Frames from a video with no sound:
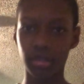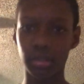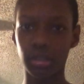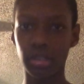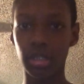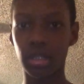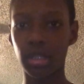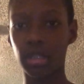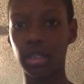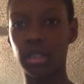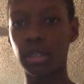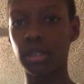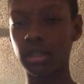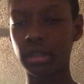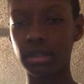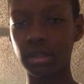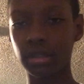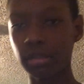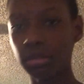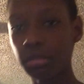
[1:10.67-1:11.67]
No,
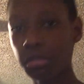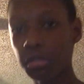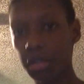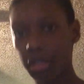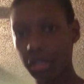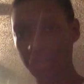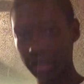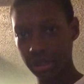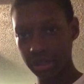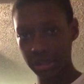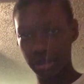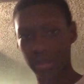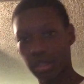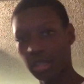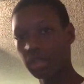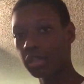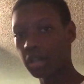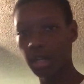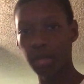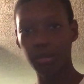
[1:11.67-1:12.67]
you all can
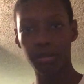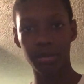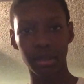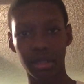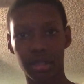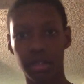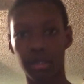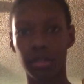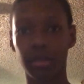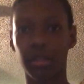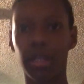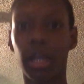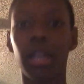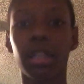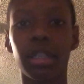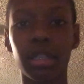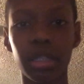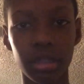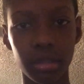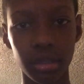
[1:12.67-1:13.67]
shut up because
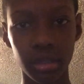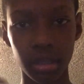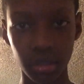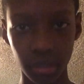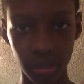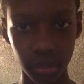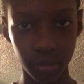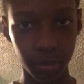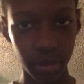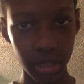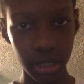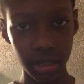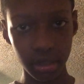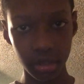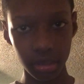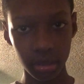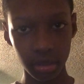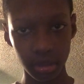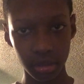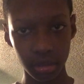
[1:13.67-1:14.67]
I can
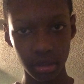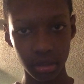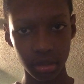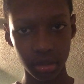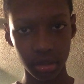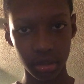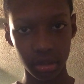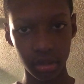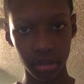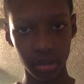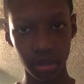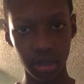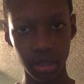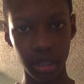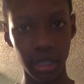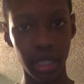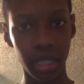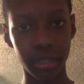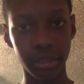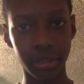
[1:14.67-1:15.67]
speak,
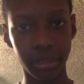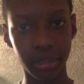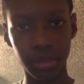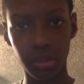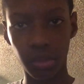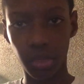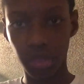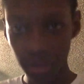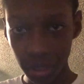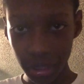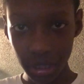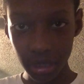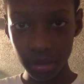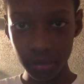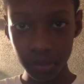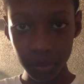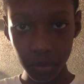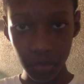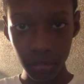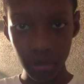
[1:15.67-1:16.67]
and I can think,
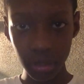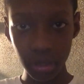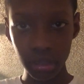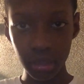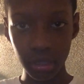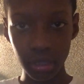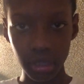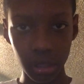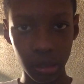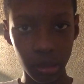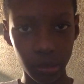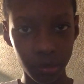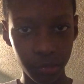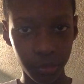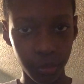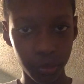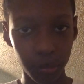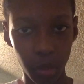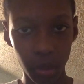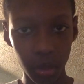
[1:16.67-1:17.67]
and I'm
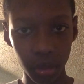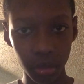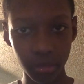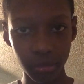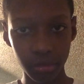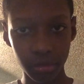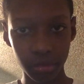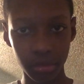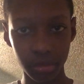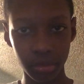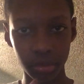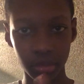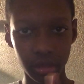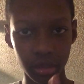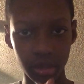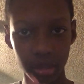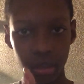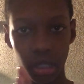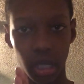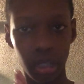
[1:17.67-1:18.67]
smart,
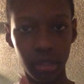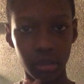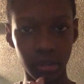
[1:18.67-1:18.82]
and I